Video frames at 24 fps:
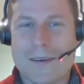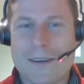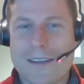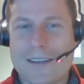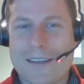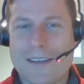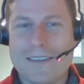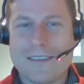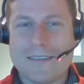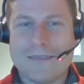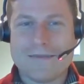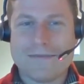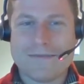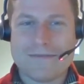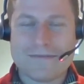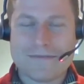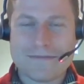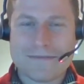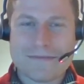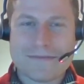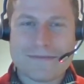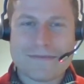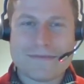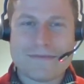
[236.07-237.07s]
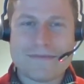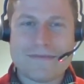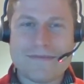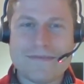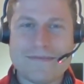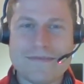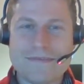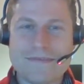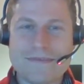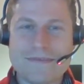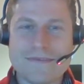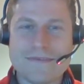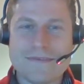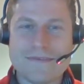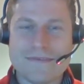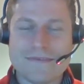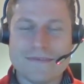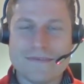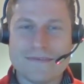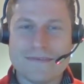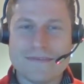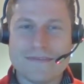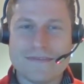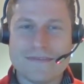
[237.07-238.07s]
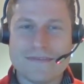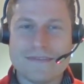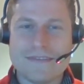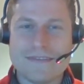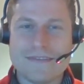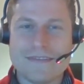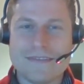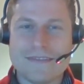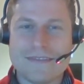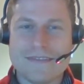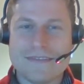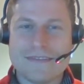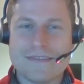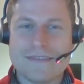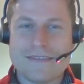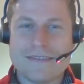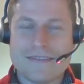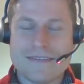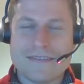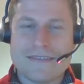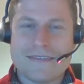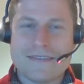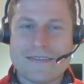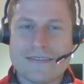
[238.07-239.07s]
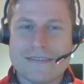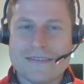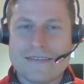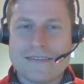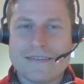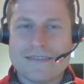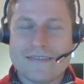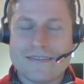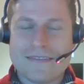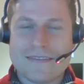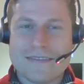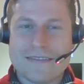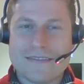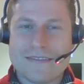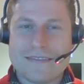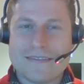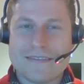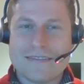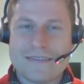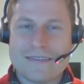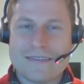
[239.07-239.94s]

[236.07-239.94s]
(not speaking)